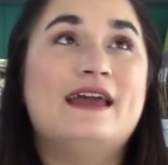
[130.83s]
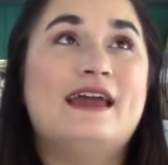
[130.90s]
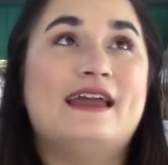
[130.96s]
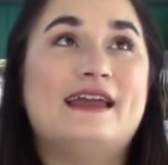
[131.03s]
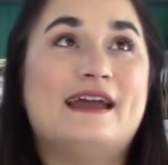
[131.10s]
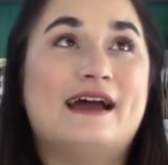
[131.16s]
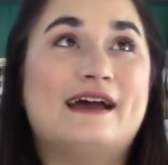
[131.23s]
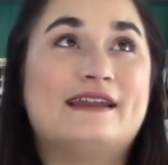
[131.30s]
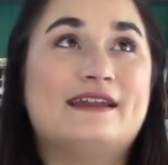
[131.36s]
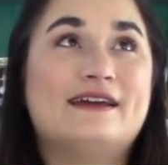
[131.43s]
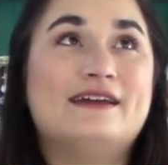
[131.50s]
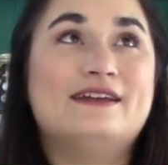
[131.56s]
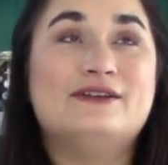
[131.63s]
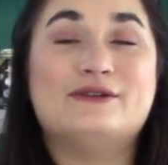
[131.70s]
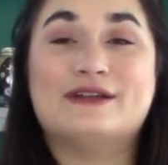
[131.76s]
and
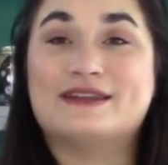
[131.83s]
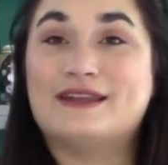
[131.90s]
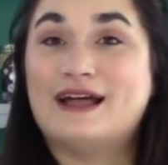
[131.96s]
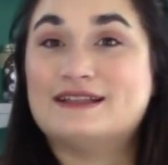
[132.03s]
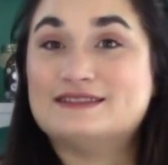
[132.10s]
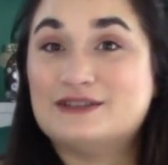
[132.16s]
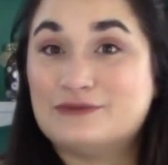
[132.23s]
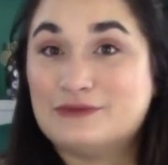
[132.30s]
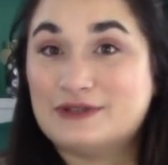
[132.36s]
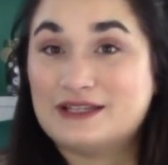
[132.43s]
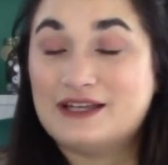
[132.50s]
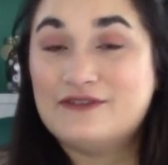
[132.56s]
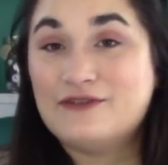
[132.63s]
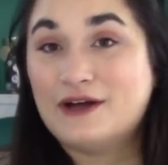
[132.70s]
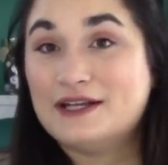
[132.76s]
you get lots of
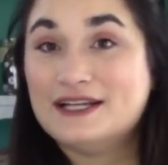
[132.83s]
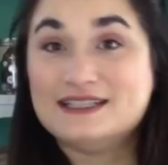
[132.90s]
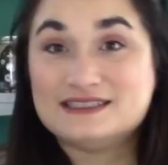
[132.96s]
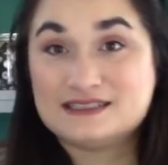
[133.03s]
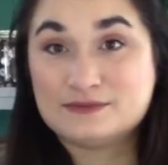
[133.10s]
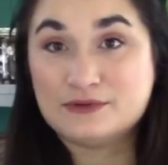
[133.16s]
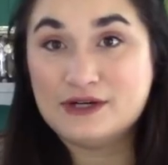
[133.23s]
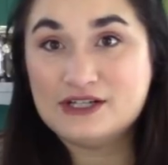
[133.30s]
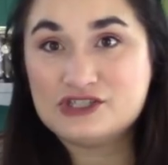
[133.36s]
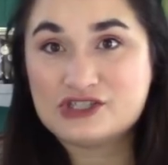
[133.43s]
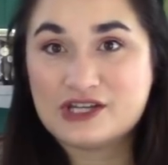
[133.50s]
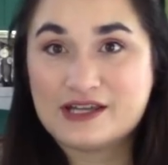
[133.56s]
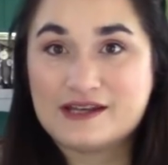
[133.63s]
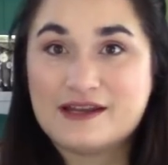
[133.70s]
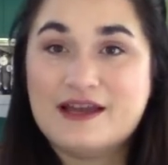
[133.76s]
really fun
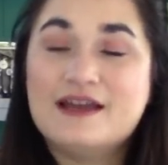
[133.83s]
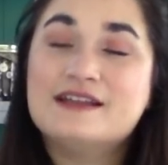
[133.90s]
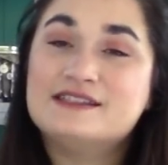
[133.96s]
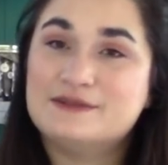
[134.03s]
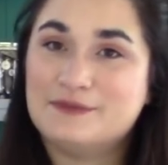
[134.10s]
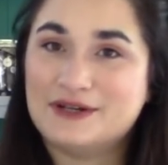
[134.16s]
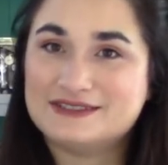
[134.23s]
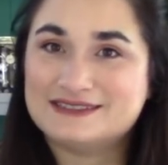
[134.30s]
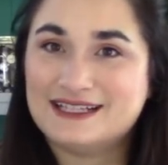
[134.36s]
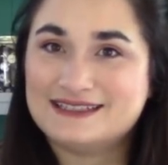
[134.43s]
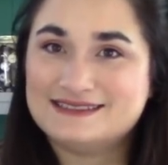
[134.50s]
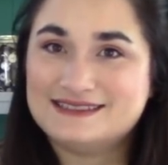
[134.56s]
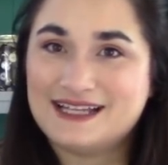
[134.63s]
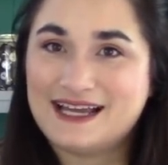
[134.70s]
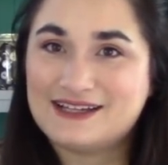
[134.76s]
inspiration to bust that
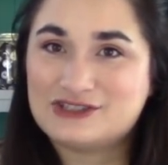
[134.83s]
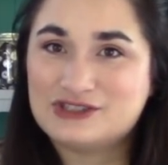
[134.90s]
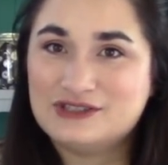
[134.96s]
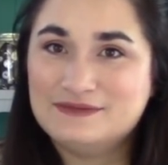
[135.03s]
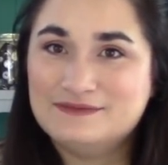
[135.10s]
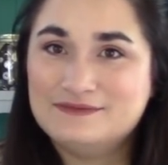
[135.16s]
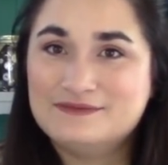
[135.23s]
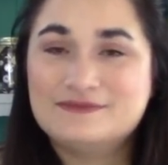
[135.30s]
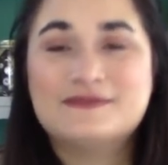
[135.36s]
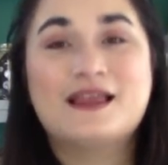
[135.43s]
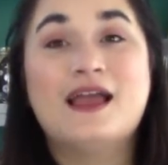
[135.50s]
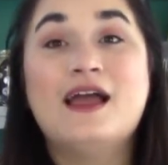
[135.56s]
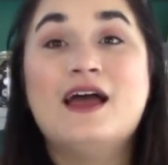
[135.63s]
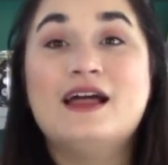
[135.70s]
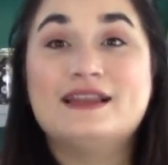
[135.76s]
stash.
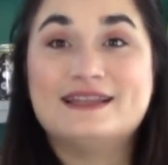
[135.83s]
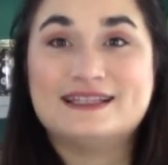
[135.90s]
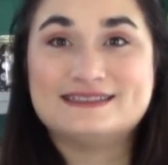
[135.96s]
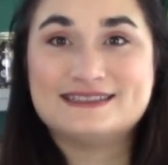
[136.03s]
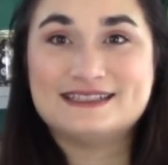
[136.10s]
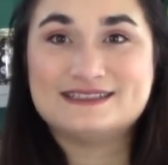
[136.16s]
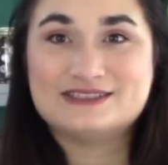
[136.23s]
Let's get